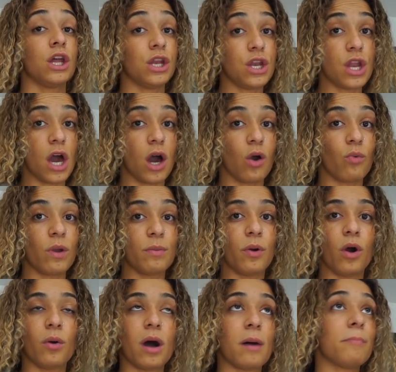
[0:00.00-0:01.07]
No, we
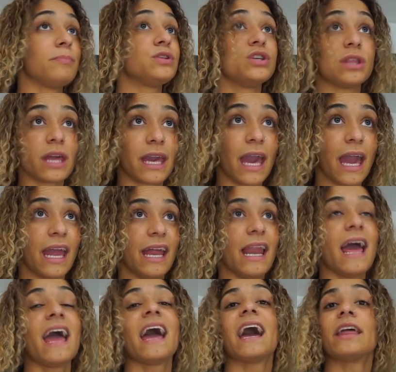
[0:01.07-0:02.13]
pull up to the gate
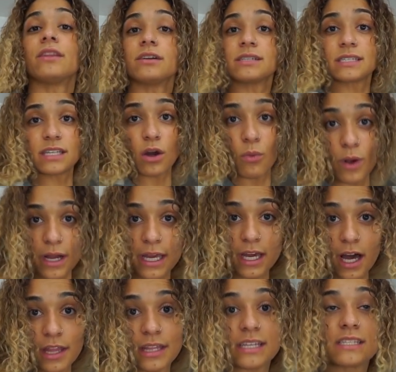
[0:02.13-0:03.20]
and they're still working
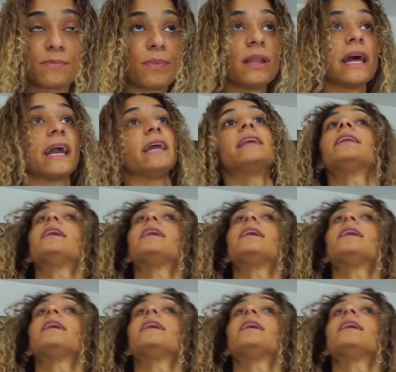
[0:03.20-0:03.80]
on this plane.